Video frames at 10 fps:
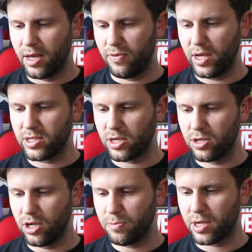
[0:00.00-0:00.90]
These are
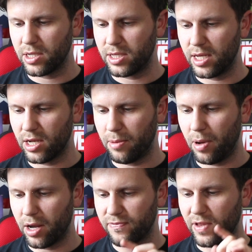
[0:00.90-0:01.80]
good because these aren't
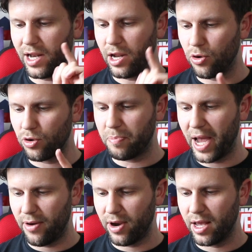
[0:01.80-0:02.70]
part of the load
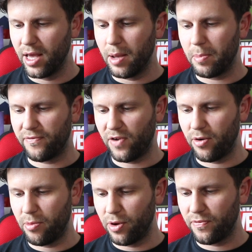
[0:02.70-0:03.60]
bearing. But if I
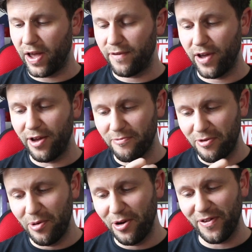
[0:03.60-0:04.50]
remove, if I
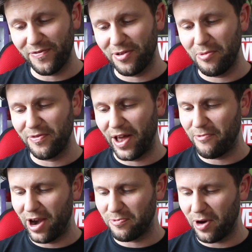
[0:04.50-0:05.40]
remove, have to remove that
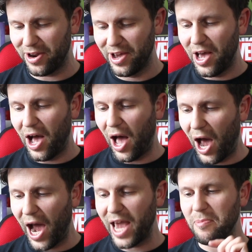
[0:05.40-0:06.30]
red one,
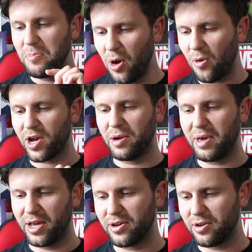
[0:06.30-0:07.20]
I am not going to
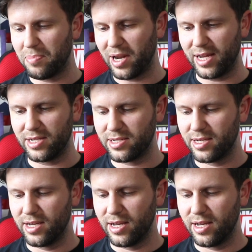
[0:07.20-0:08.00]
be in a good place.